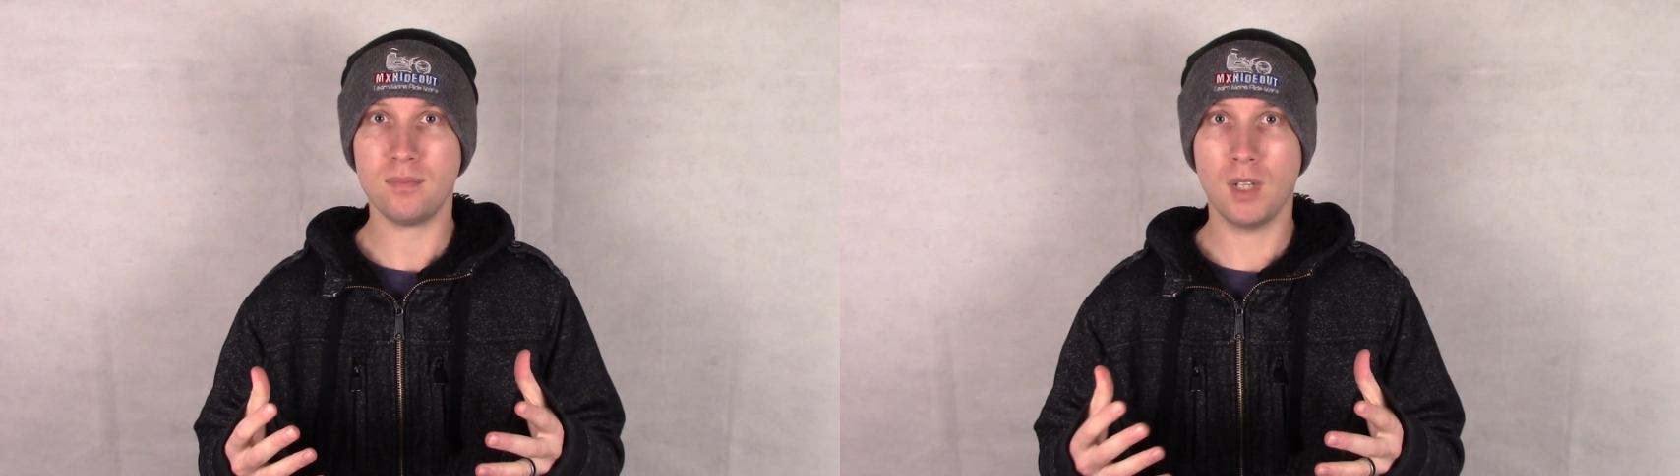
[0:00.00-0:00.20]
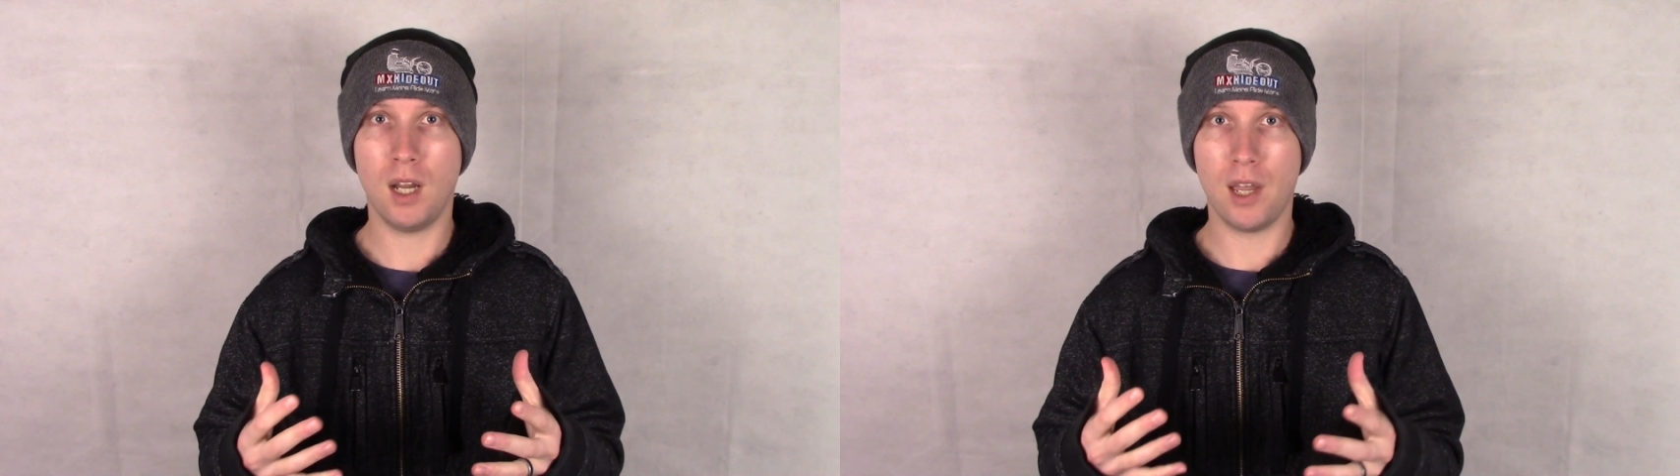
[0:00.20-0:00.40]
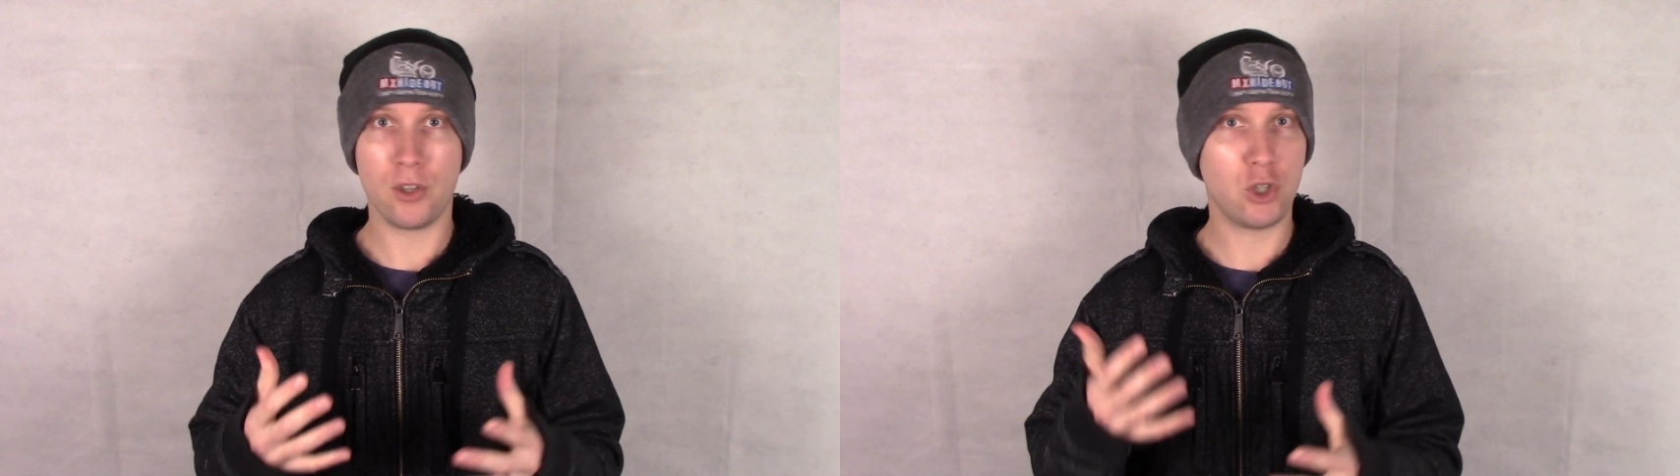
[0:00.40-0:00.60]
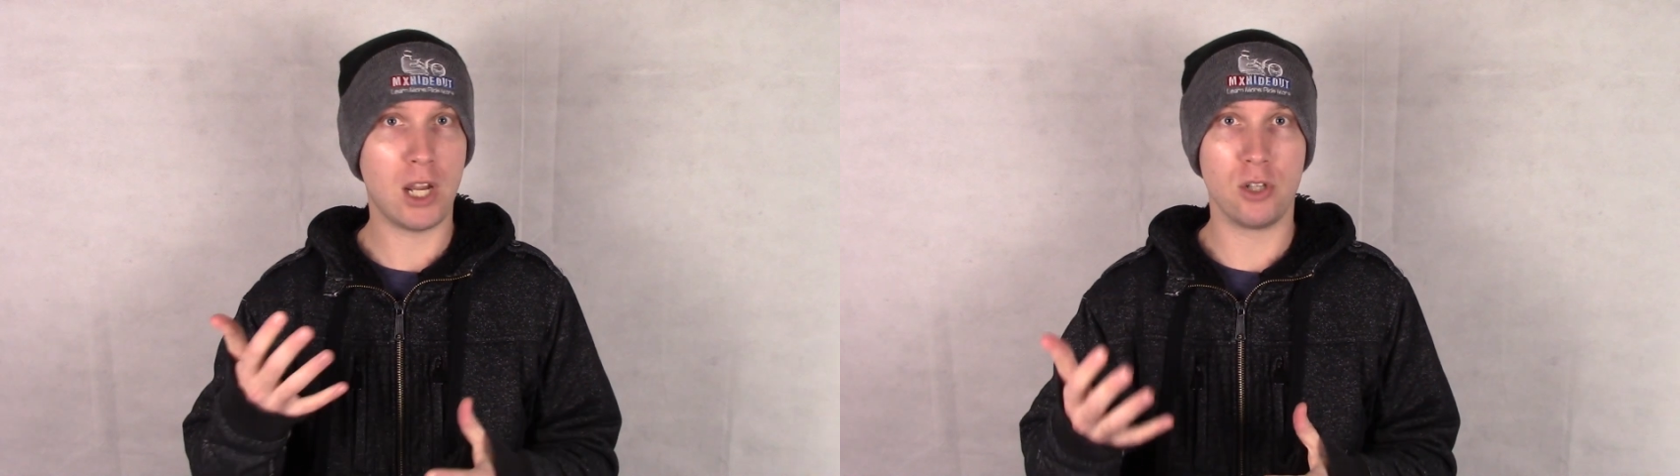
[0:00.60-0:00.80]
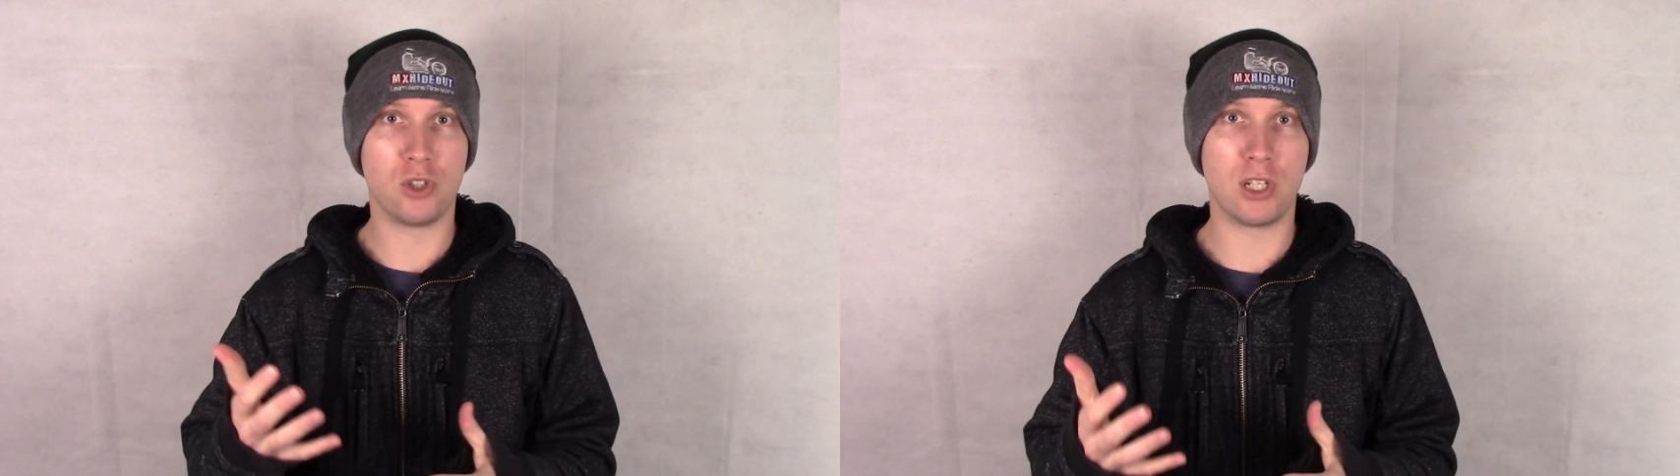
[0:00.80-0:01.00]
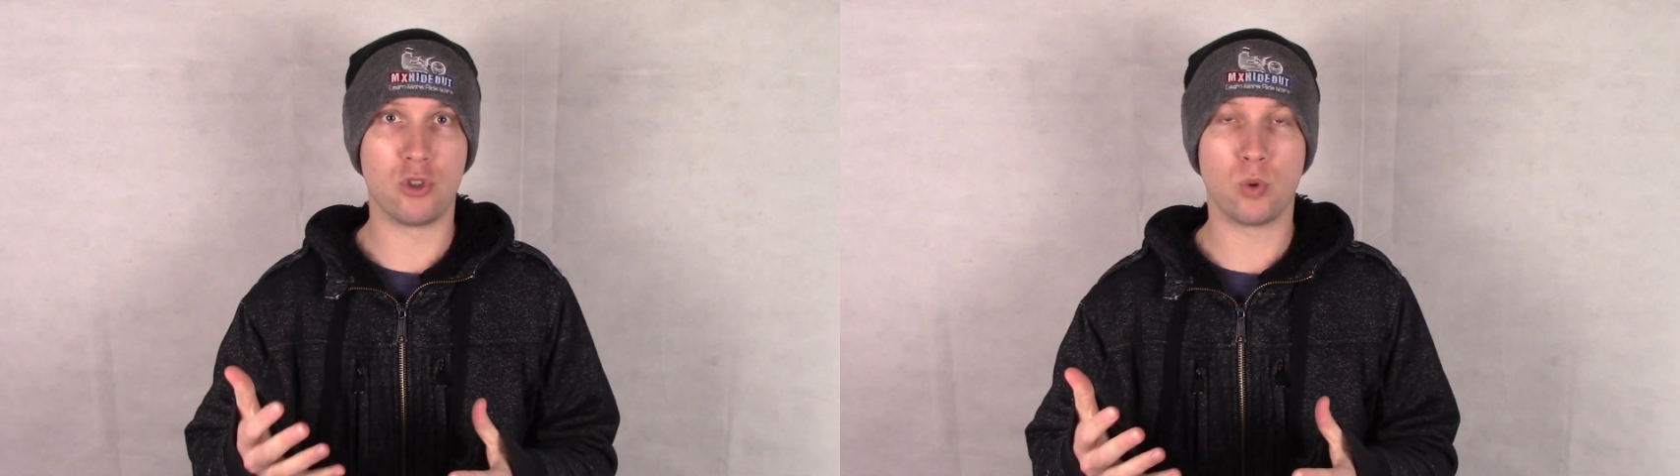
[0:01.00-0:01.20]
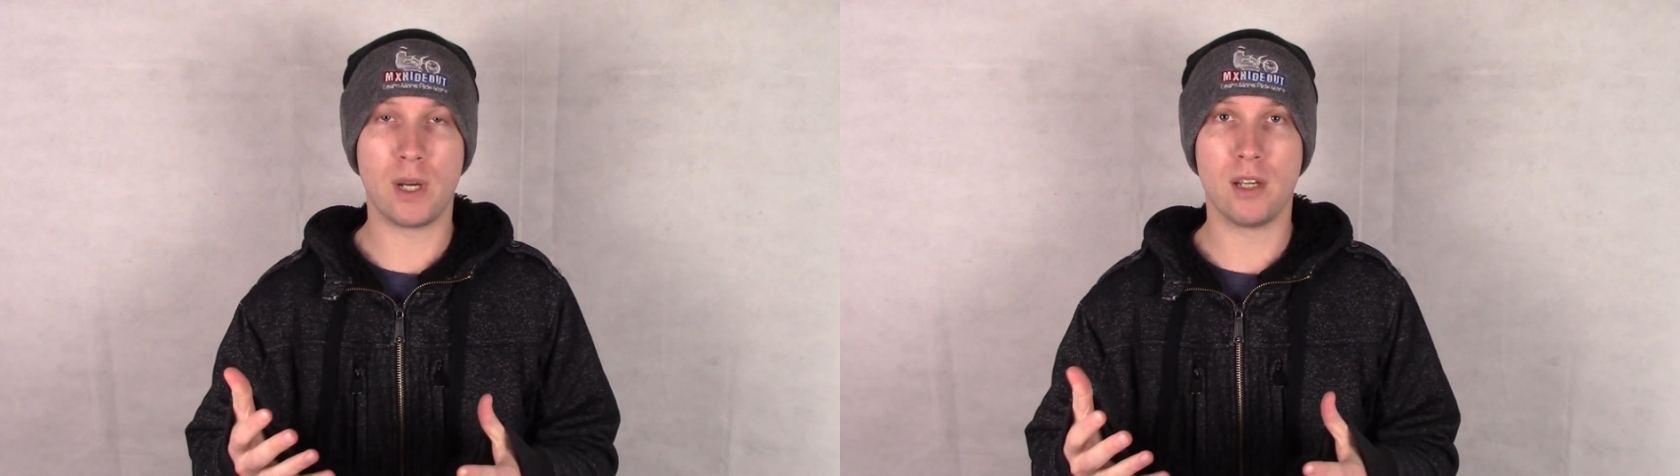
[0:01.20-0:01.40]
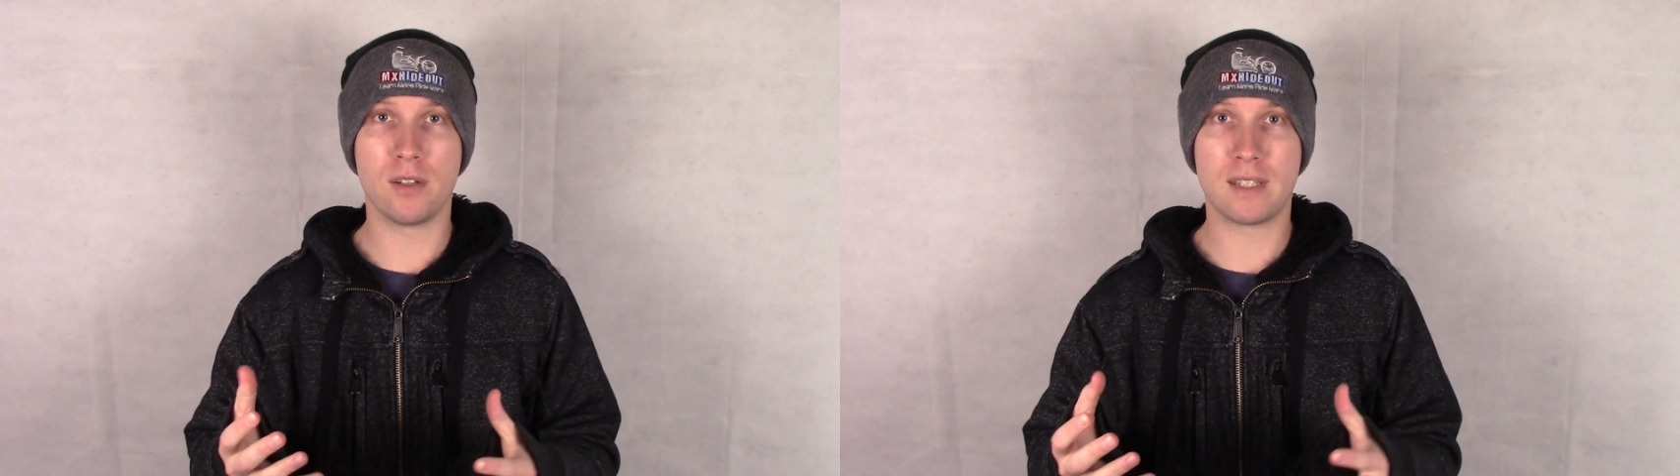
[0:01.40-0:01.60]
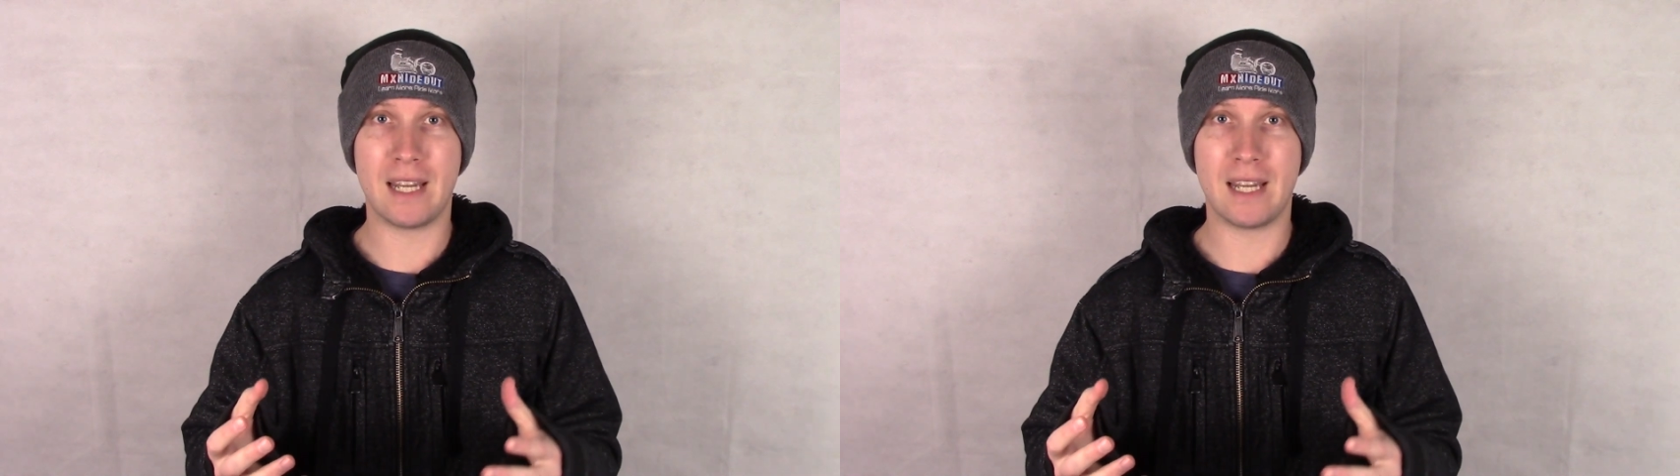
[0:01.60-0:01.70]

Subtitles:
the challenging trails,